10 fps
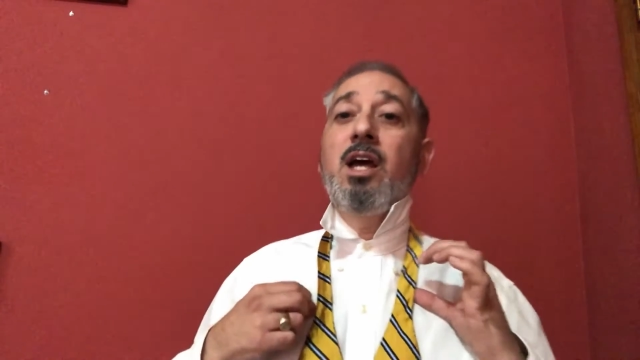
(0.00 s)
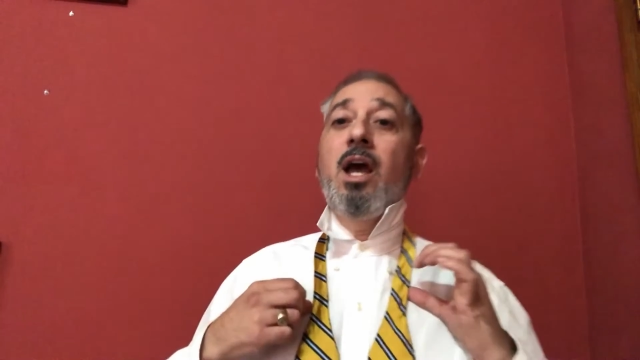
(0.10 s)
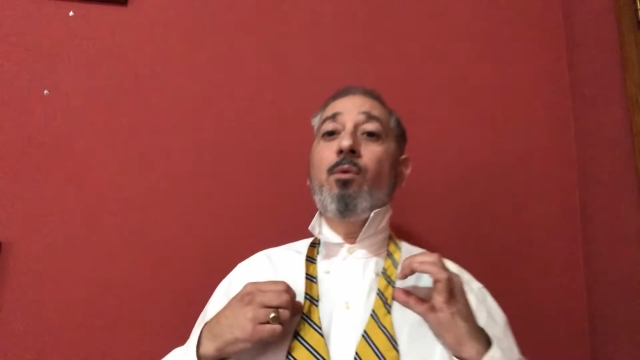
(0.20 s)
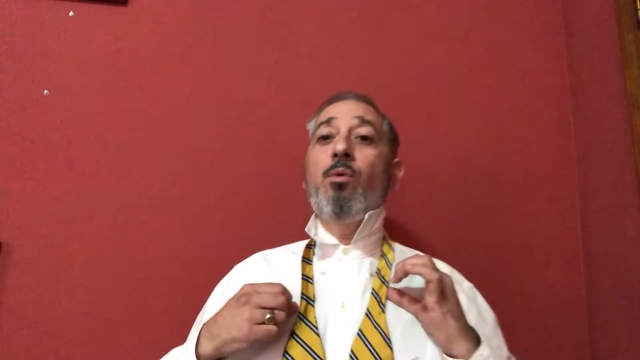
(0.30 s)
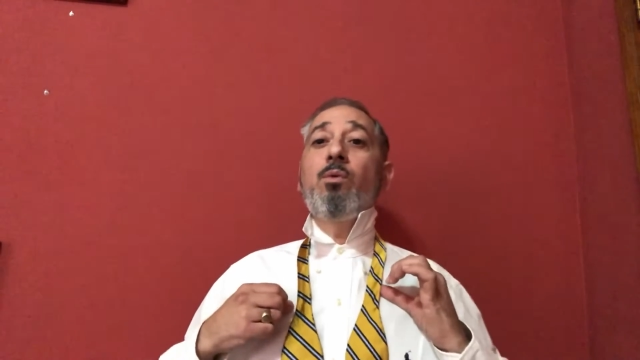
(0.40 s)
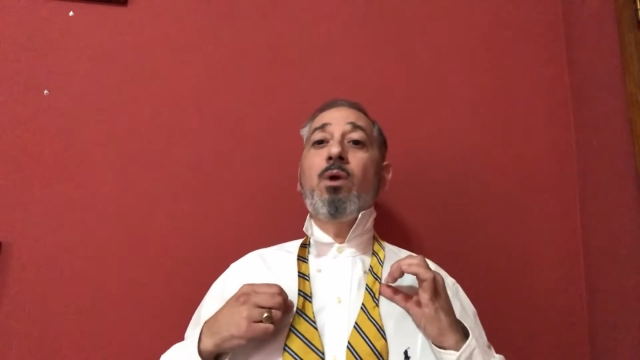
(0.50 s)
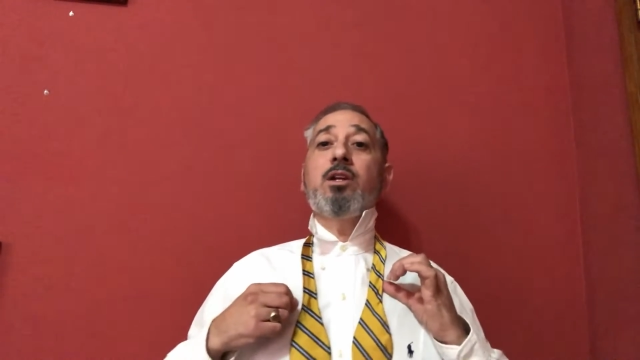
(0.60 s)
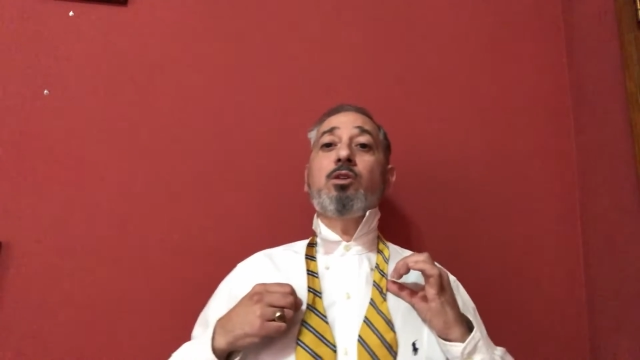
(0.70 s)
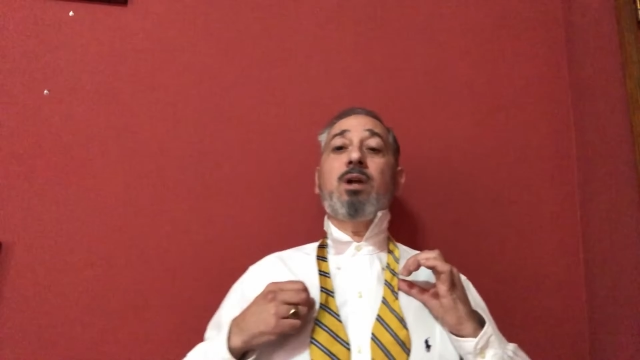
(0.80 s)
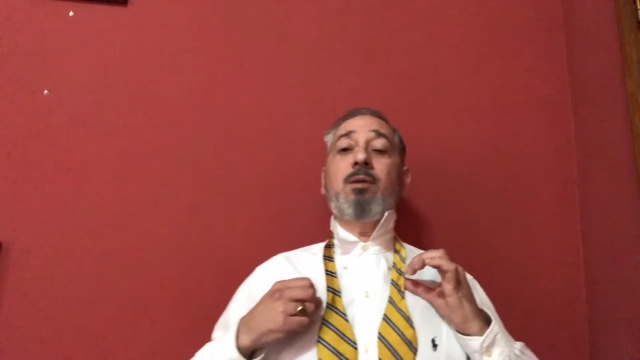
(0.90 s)
And what we
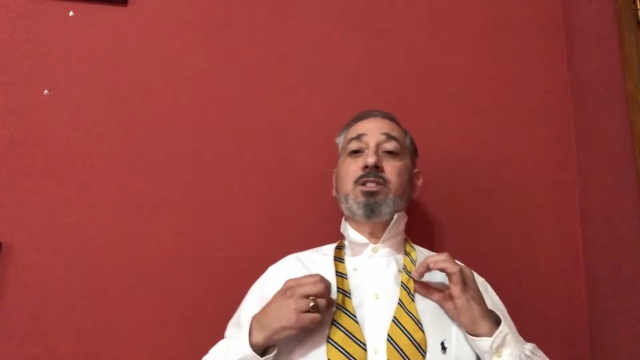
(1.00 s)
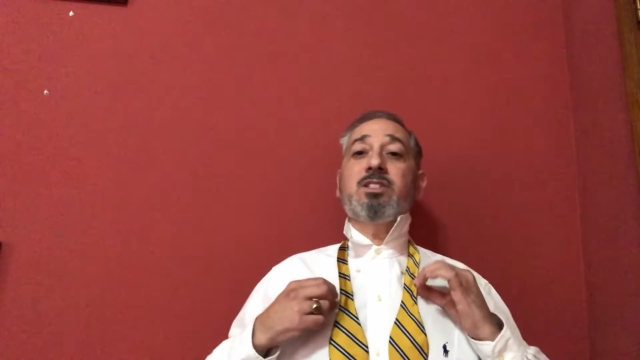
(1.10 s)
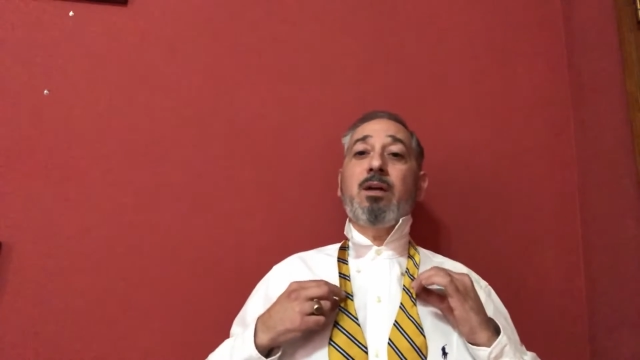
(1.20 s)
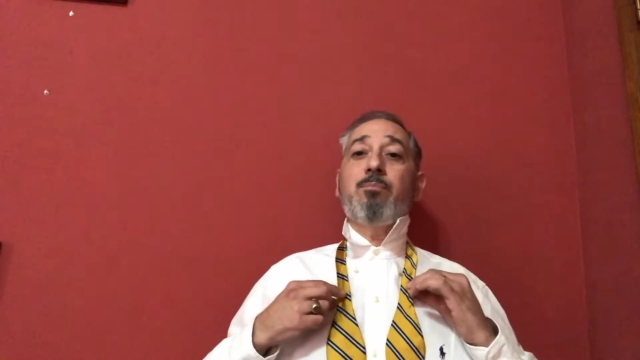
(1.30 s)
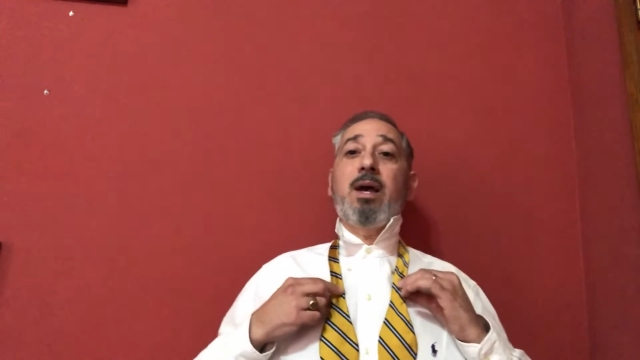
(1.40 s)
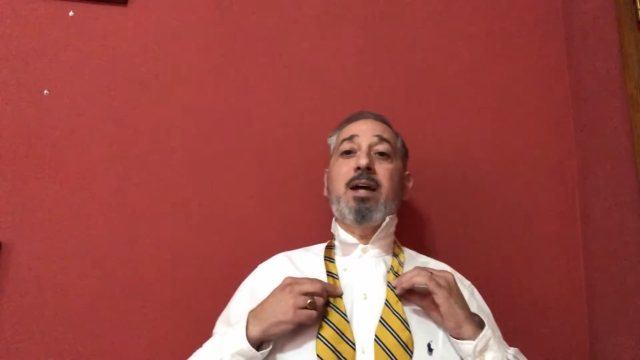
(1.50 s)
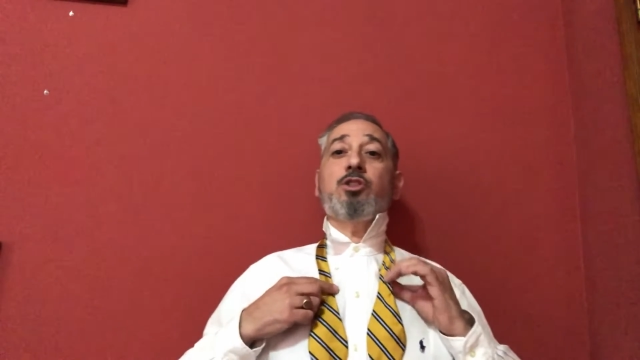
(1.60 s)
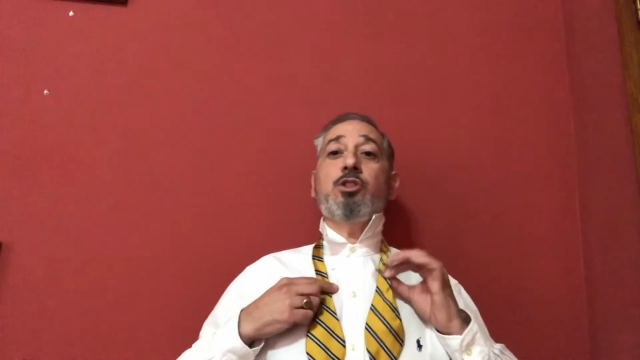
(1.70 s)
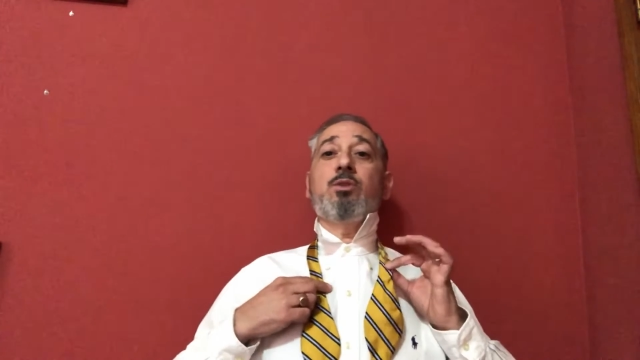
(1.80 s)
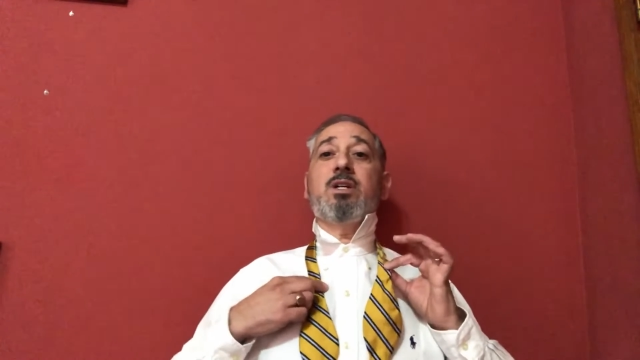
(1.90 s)
wanna do, and I'm gonna step
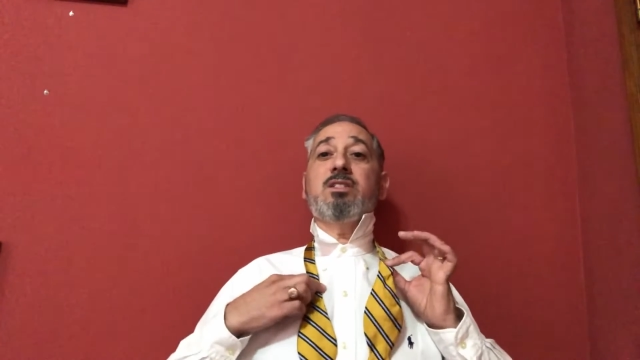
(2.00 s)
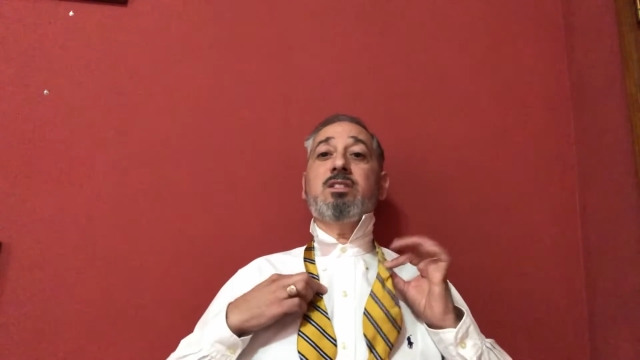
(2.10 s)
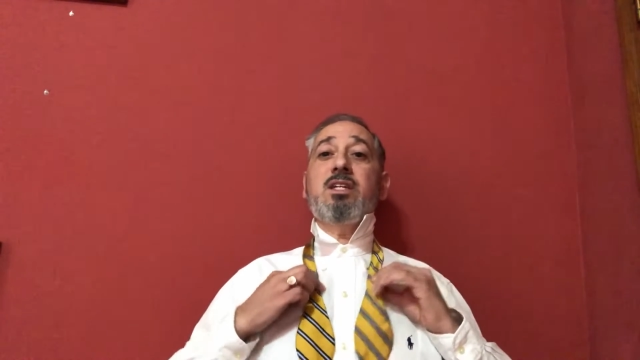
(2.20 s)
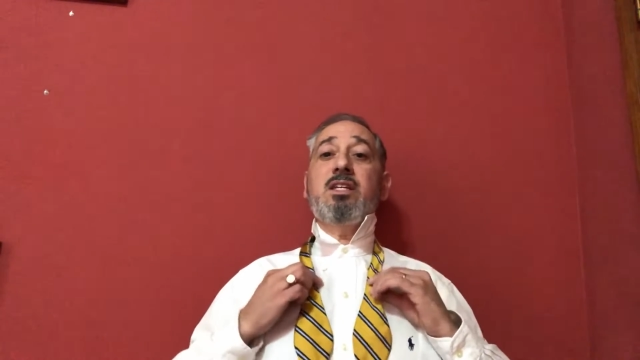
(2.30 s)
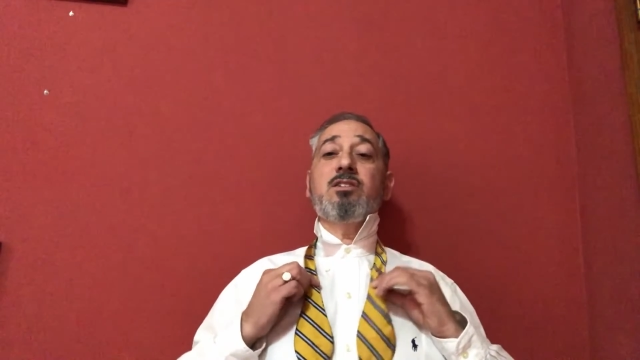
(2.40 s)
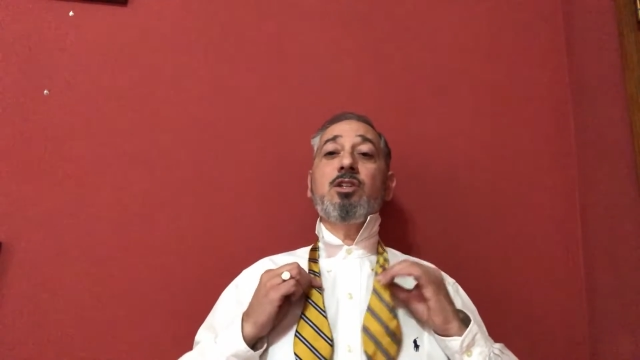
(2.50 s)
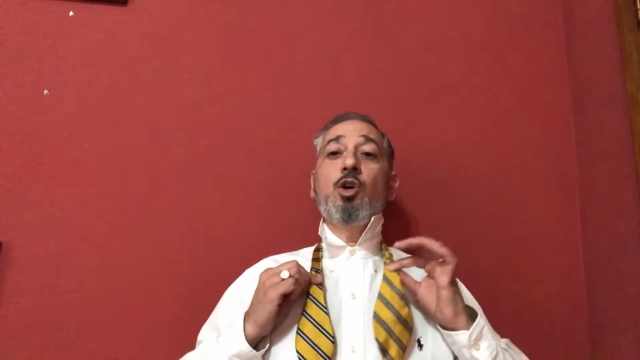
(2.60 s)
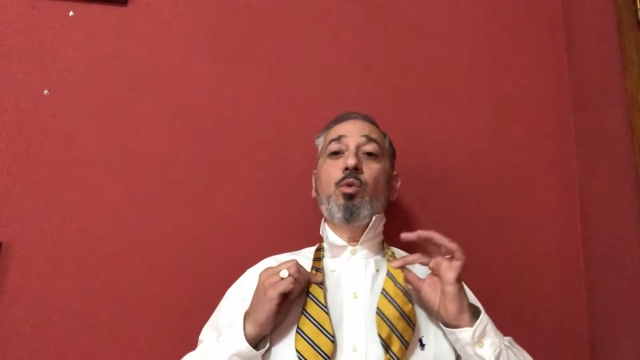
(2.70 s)
back so you can see this,